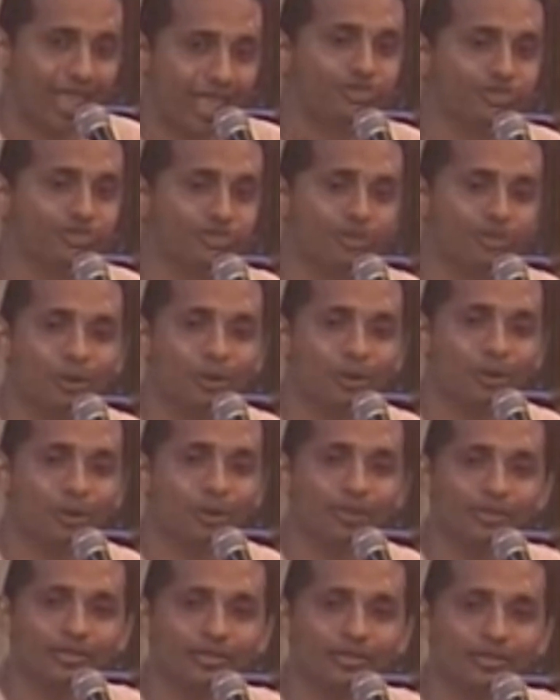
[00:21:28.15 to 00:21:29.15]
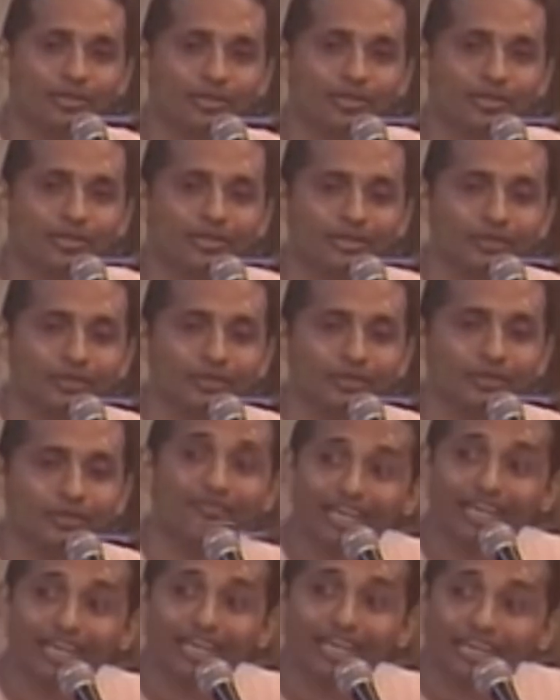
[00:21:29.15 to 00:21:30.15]
And Srila Prabhupada
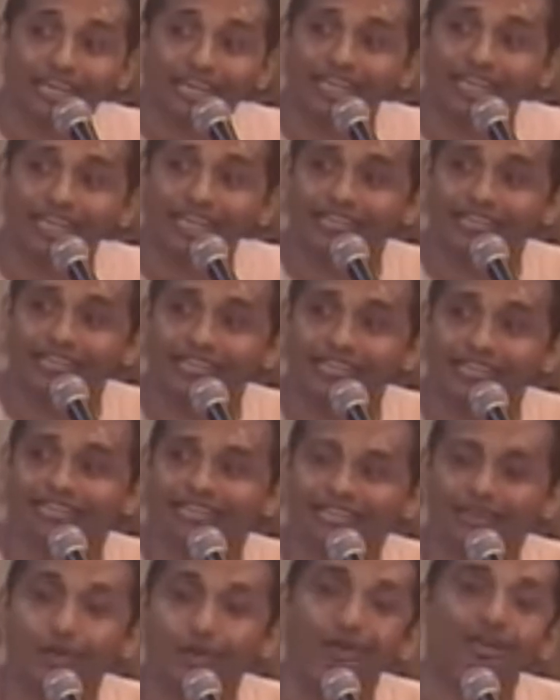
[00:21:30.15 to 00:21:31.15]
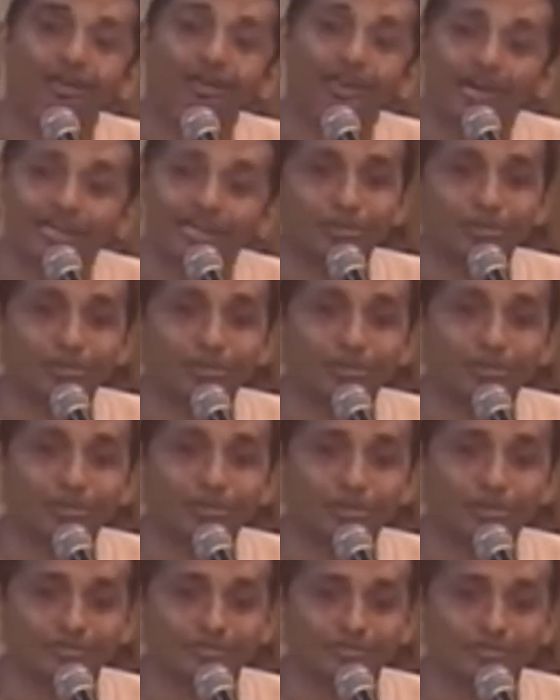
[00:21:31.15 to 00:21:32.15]
was giving a lecture on
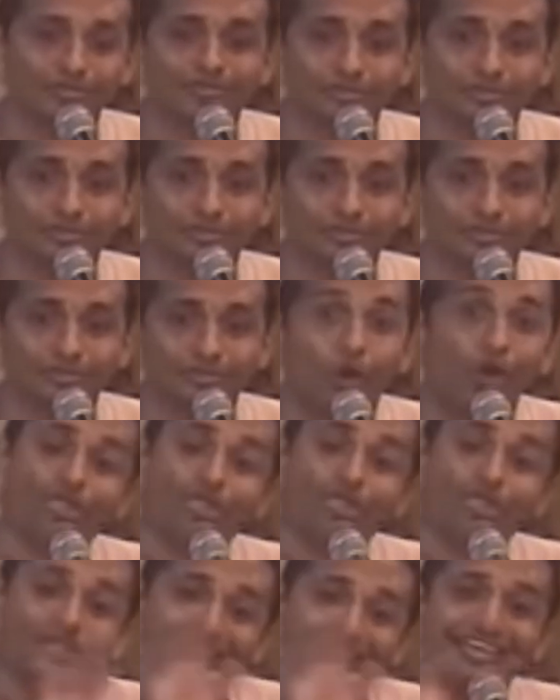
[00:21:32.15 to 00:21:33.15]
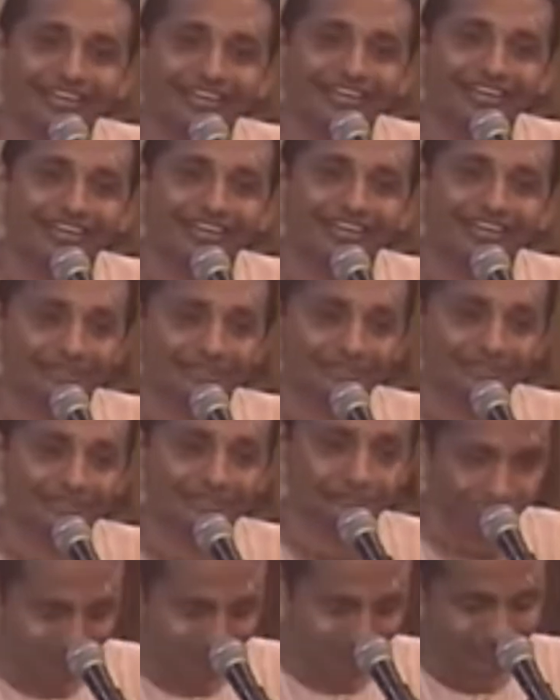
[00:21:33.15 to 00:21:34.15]
Radhashtami, on Srimati Radharani.